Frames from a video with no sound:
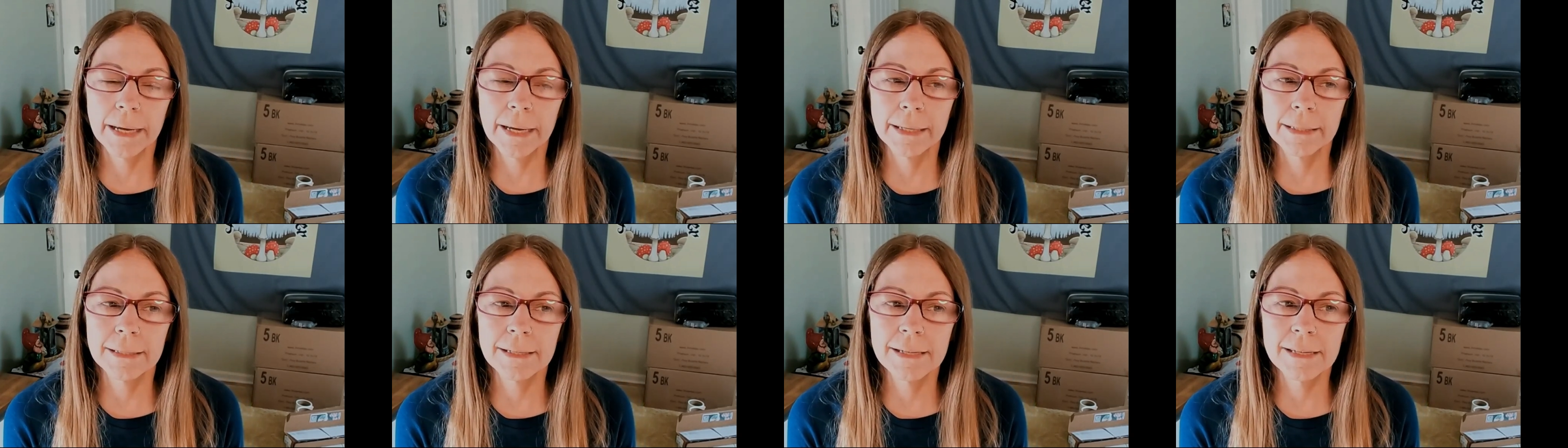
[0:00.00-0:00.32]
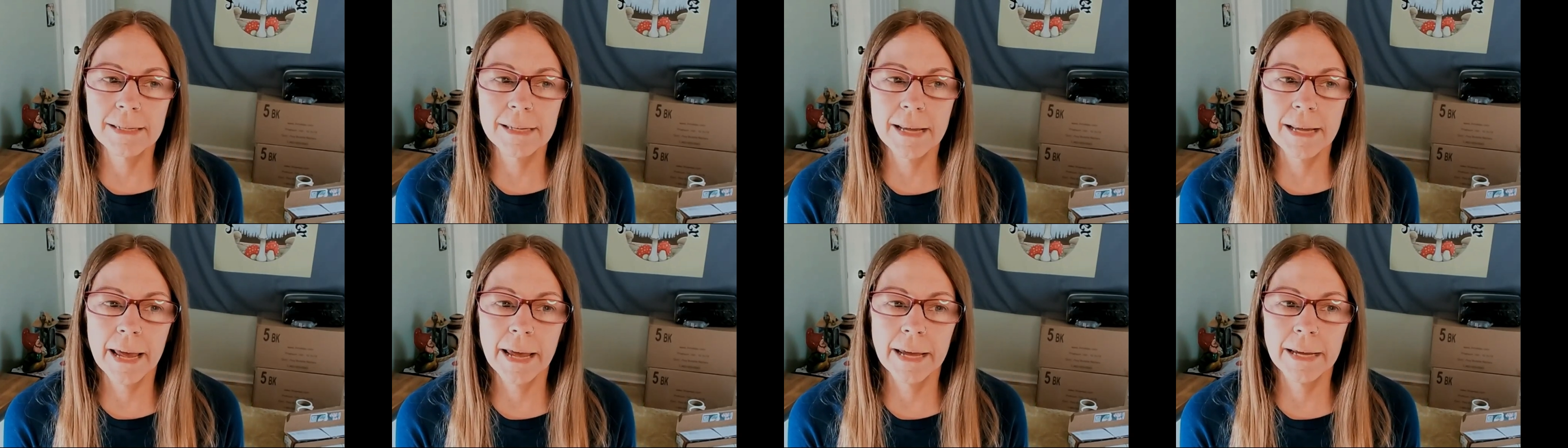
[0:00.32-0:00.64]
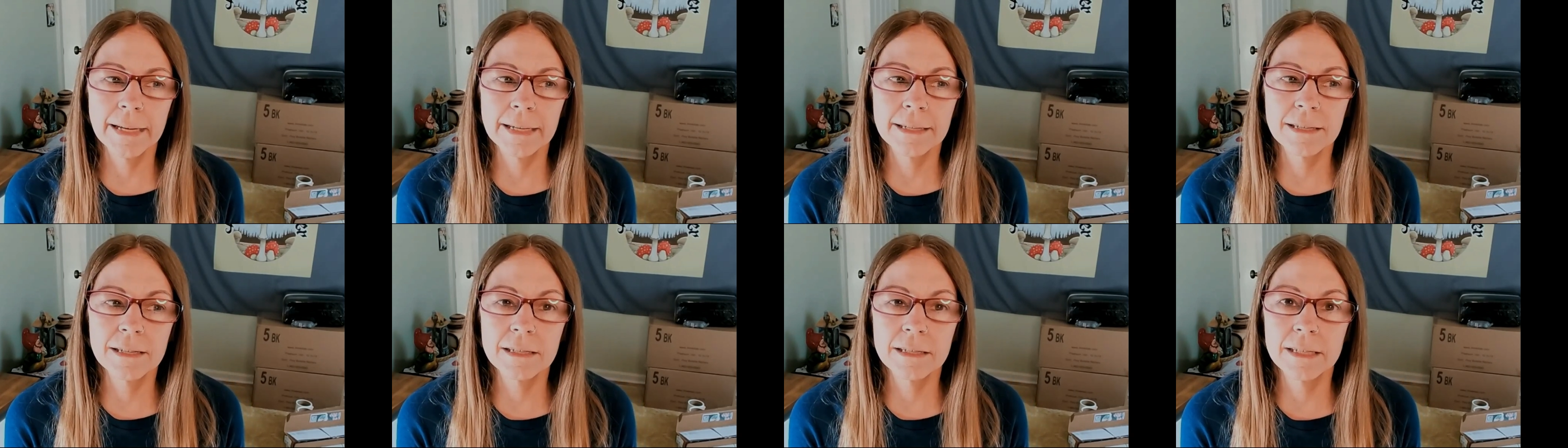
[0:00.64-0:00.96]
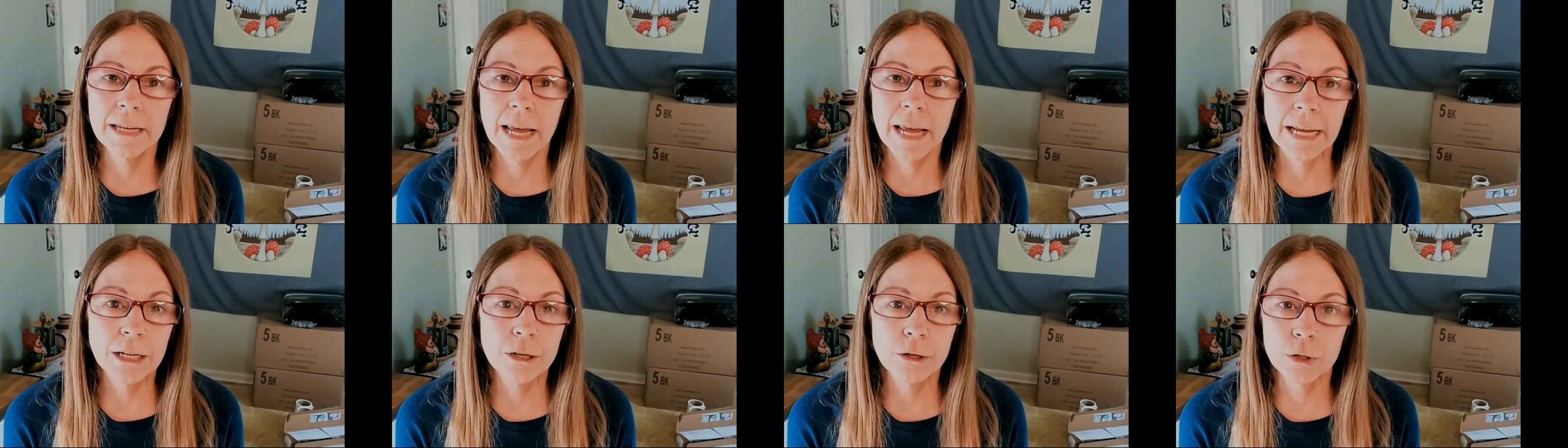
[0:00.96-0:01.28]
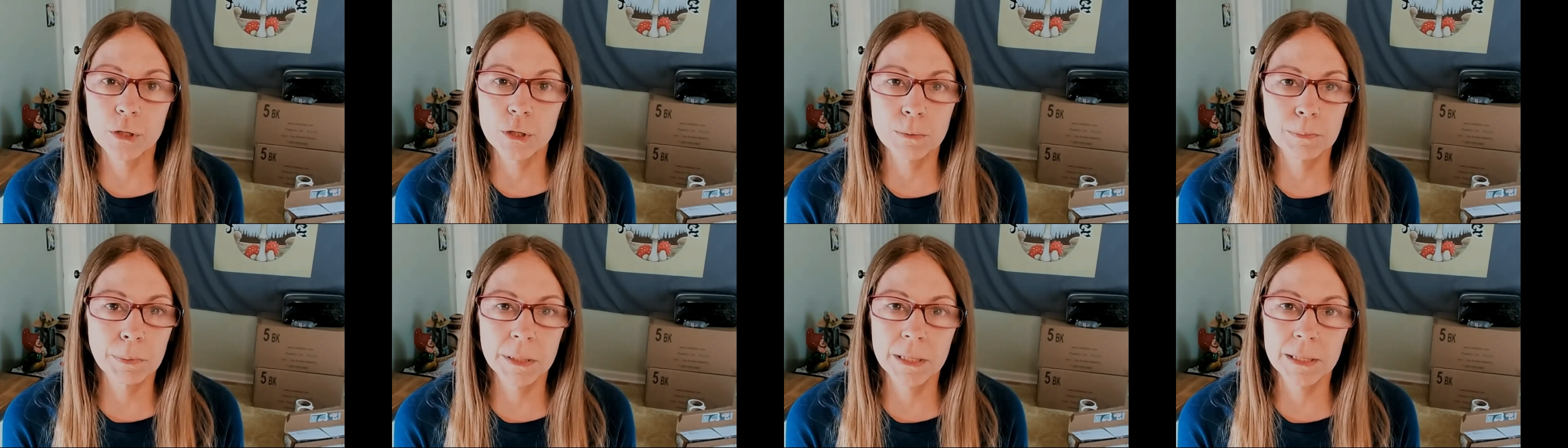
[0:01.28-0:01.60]
and say it's
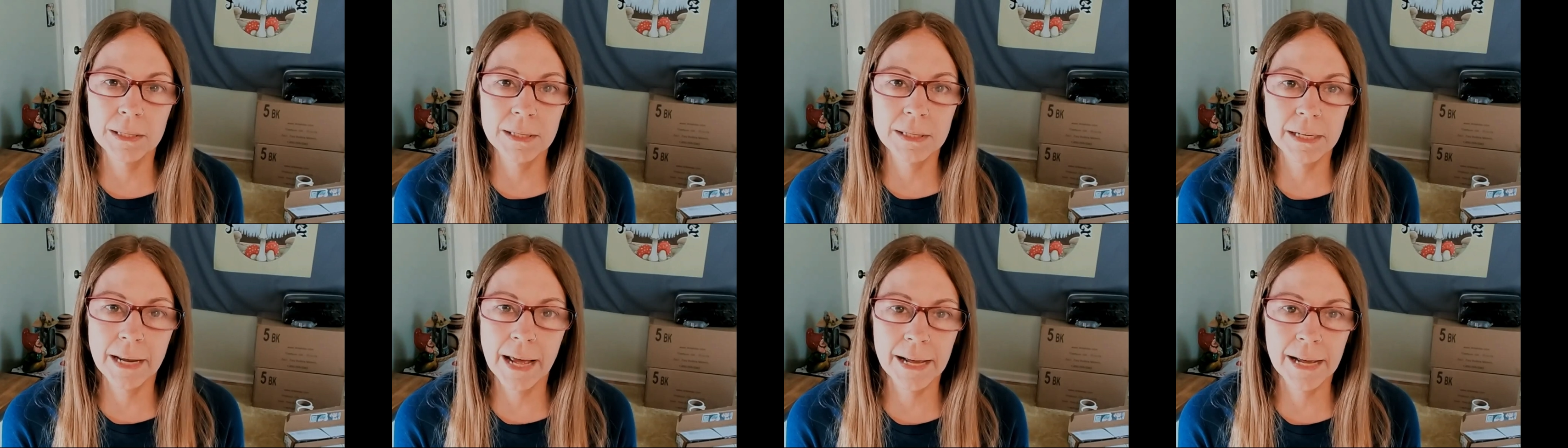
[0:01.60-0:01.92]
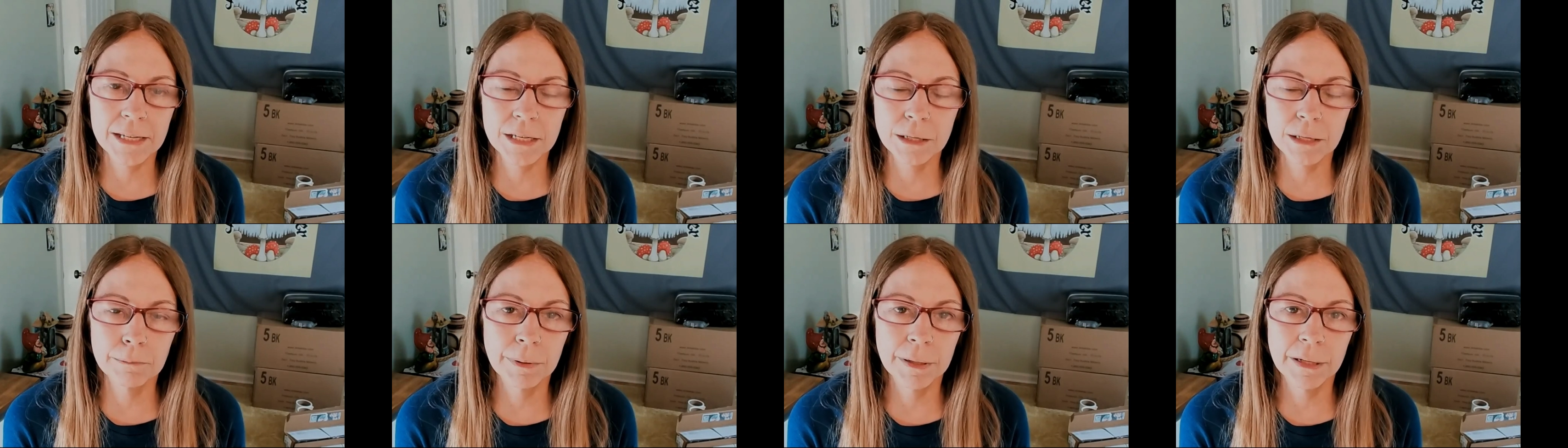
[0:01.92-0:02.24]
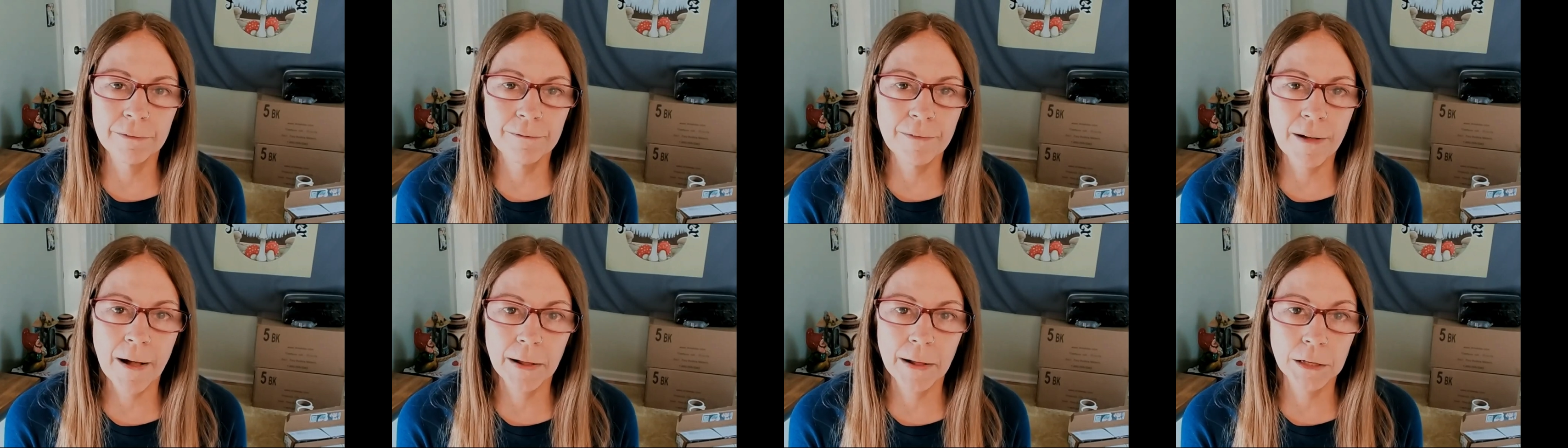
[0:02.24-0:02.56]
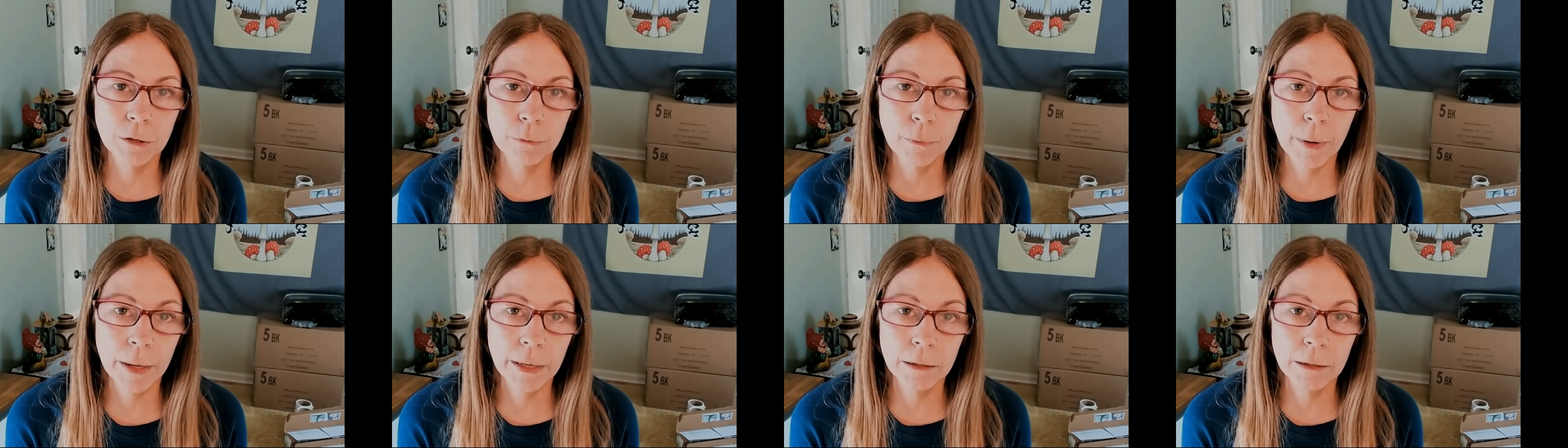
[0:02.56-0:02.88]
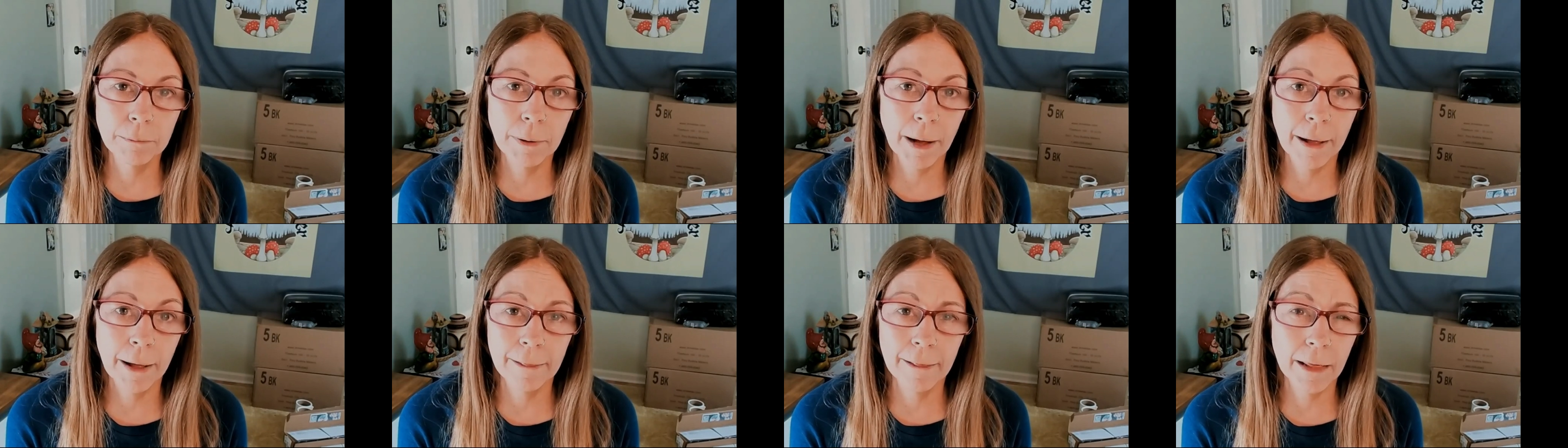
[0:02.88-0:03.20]
dangerous because it hasn't been
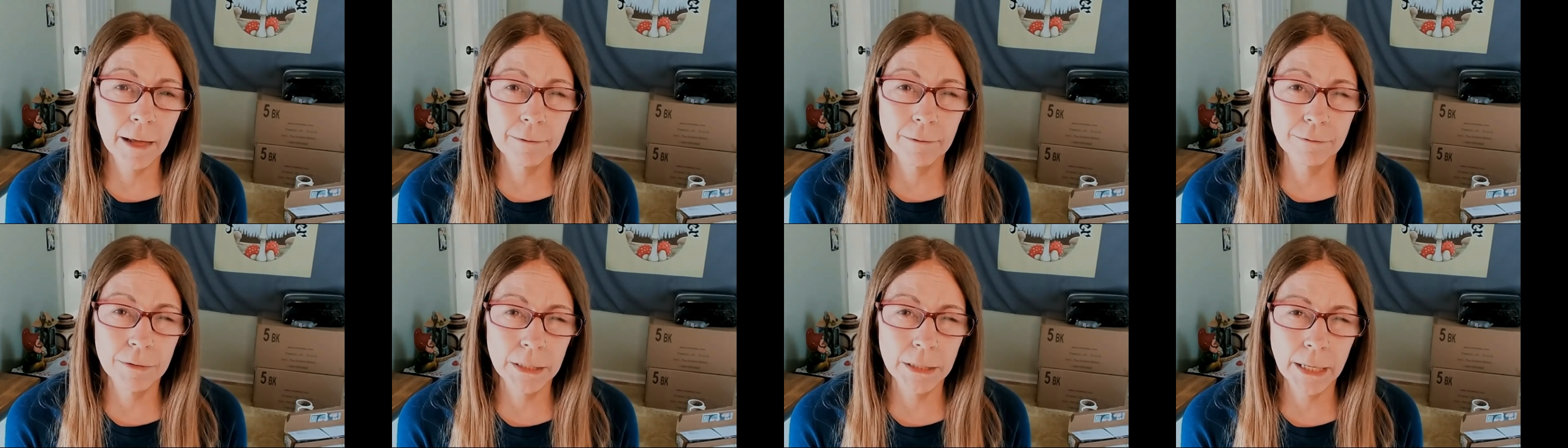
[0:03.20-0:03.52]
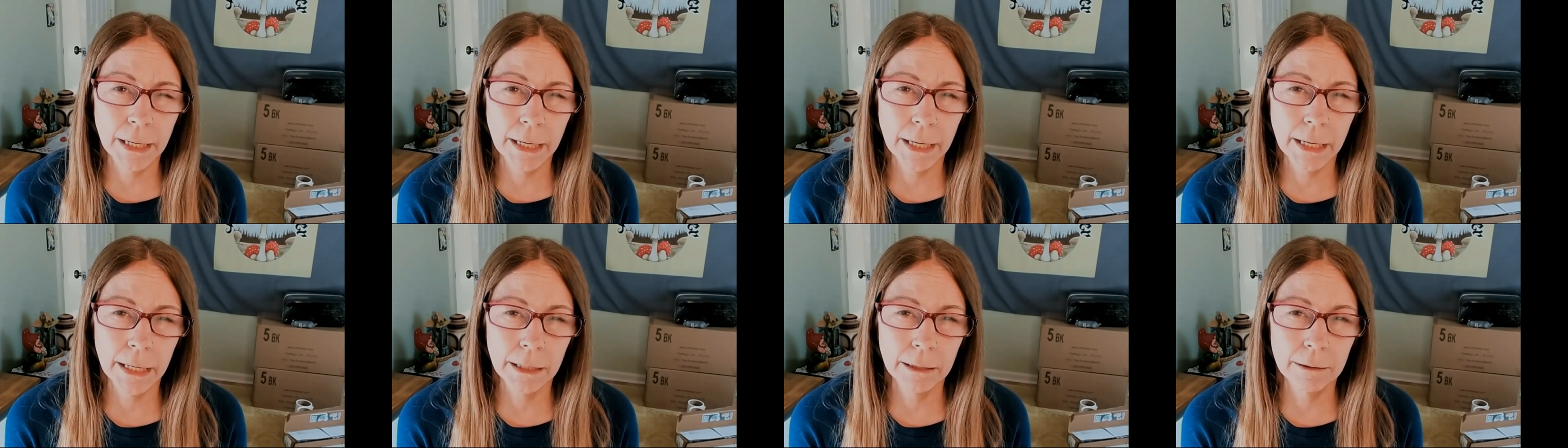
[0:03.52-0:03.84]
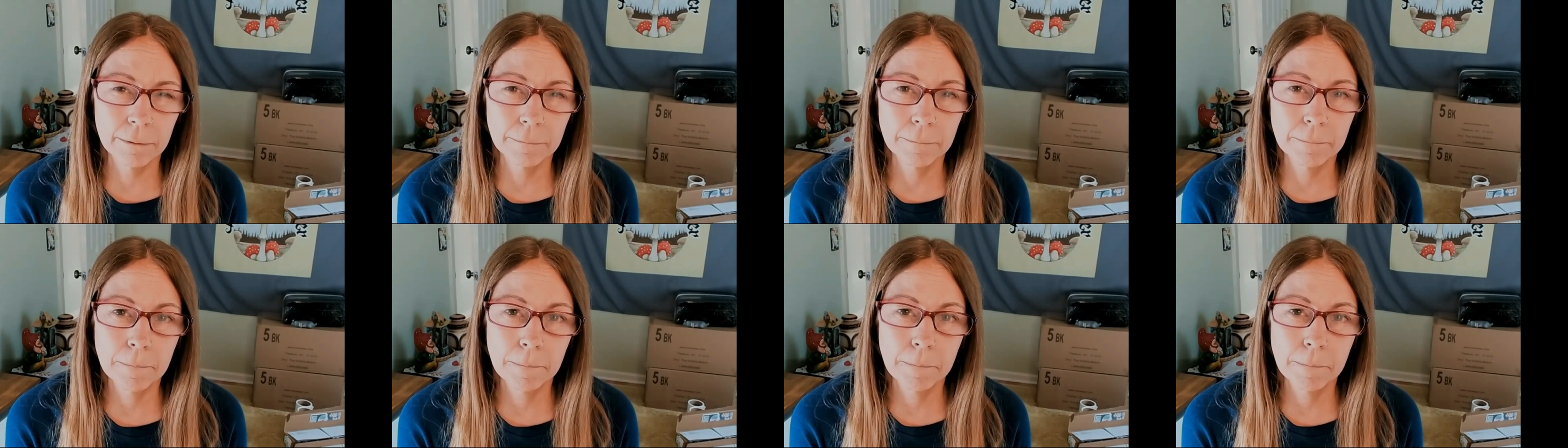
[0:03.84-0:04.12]
evaluated by the F D A,